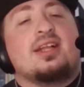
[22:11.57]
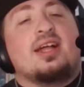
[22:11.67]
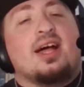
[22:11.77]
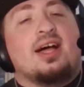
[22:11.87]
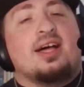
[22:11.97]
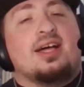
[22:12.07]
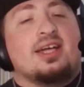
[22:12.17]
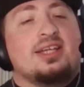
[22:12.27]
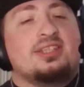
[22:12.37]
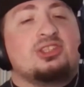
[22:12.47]

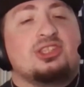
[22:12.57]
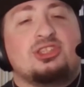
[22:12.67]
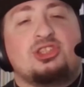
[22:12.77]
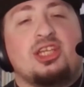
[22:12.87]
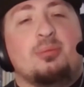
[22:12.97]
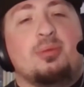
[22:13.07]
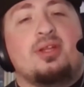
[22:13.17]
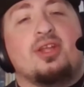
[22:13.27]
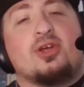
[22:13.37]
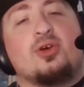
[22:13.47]
It is an enchantment
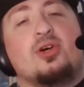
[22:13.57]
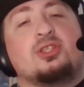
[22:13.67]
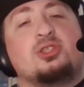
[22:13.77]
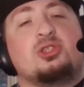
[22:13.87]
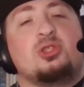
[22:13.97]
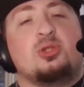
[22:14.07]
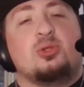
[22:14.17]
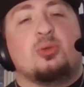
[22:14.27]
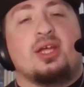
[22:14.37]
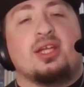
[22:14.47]
that costs 2
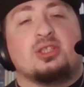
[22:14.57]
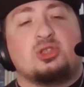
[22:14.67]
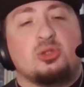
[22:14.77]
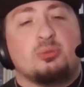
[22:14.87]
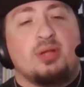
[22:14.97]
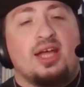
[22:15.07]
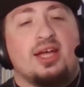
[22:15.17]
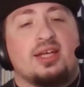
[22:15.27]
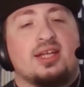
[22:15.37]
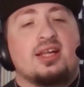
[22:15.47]
and 2
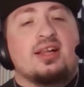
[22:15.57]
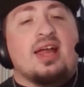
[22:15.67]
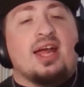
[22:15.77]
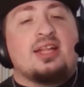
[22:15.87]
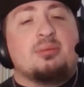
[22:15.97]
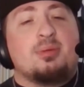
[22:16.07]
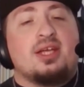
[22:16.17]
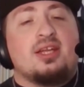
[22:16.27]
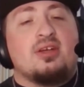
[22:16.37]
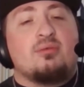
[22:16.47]
black. At the
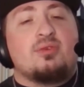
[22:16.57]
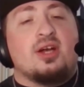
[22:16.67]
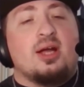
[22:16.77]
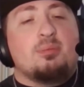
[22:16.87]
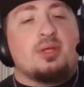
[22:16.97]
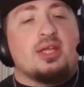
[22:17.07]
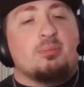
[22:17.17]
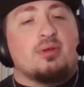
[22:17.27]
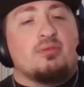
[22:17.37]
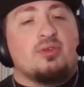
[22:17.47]
beginning of your upkeep,
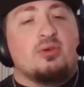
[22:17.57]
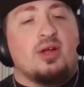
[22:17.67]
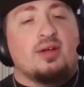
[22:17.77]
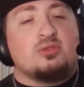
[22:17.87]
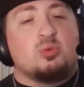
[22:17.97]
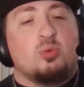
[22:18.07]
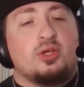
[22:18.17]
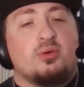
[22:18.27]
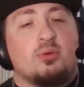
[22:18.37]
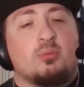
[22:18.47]
if you have 20
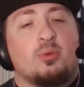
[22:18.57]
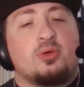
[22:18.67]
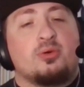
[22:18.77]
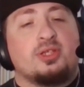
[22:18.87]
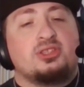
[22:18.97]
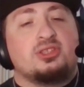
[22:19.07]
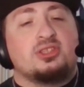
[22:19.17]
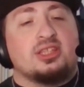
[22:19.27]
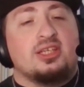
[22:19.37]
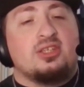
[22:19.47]
or more creatures
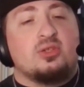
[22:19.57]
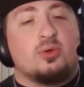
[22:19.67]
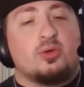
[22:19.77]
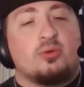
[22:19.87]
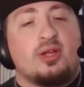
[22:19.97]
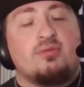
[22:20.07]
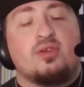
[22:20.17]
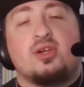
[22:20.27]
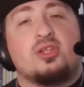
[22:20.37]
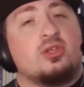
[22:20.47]
in your
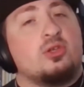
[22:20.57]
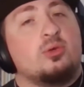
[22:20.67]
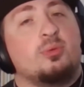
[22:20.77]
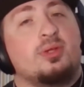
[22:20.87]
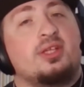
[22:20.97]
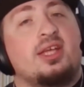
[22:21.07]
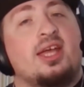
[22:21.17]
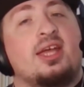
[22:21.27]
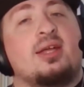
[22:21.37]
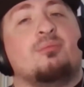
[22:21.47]
graveyard, you win the
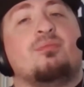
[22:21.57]
game.